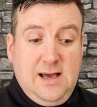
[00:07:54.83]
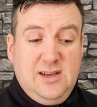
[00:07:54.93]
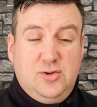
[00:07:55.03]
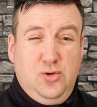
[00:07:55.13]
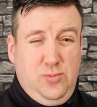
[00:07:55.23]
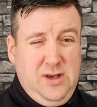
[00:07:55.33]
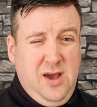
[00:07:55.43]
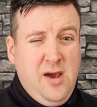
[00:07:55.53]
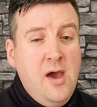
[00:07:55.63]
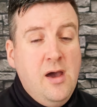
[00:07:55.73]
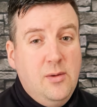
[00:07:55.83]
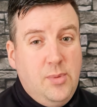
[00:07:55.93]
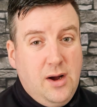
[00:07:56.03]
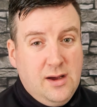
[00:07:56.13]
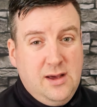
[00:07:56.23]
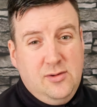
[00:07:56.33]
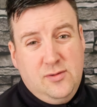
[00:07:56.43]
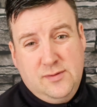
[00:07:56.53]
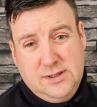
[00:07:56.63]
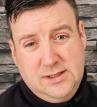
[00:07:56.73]
it's too wee, but I could
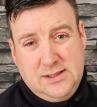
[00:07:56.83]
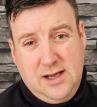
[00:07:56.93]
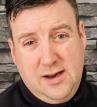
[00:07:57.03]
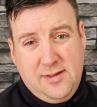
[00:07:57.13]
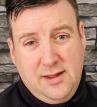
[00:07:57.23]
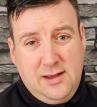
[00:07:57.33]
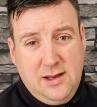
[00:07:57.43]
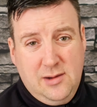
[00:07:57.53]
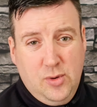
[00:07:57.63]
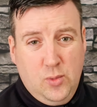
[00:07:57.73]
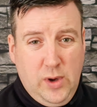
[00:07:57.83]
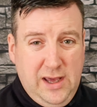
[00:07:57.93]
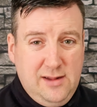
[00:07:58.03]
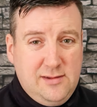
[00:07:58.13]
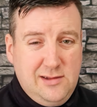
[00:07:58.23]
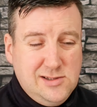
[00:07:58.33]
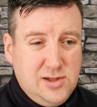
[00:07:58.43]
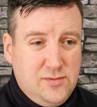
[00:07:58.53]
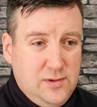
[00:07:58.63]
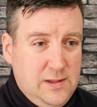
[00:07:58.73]
obviously start thinking about weight and
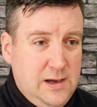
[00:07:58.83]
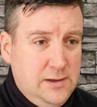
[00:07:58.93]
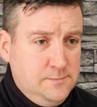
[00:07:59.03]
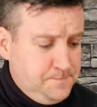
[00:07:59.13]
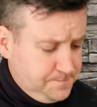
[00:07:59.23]
stuff like that,